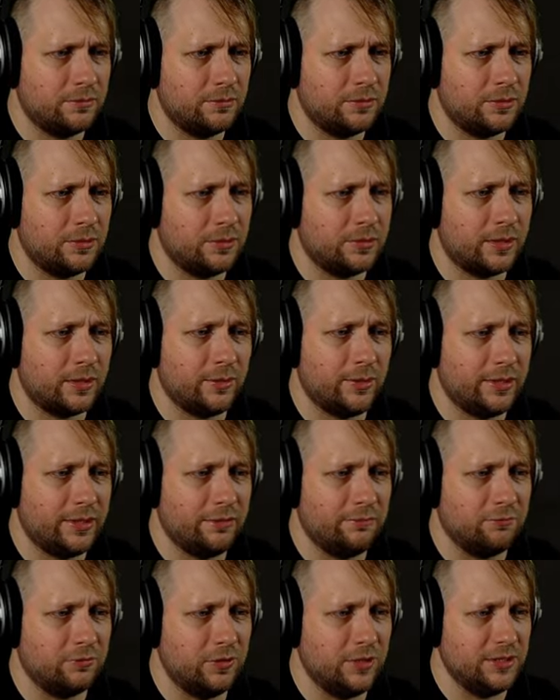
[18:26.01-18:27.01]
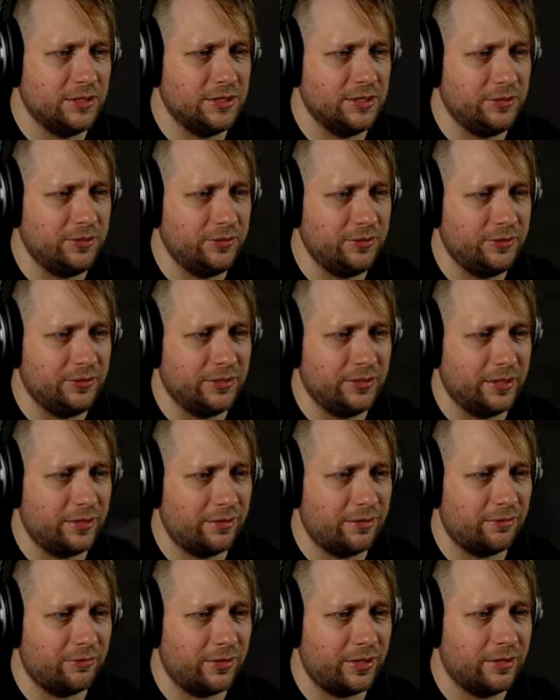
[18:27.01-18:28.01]
Okay, well, I can run into you and you're not a
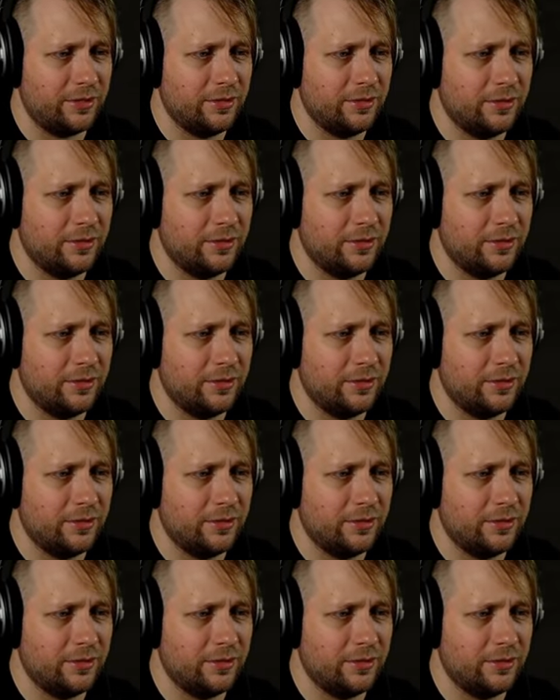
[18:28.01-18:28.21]
threat.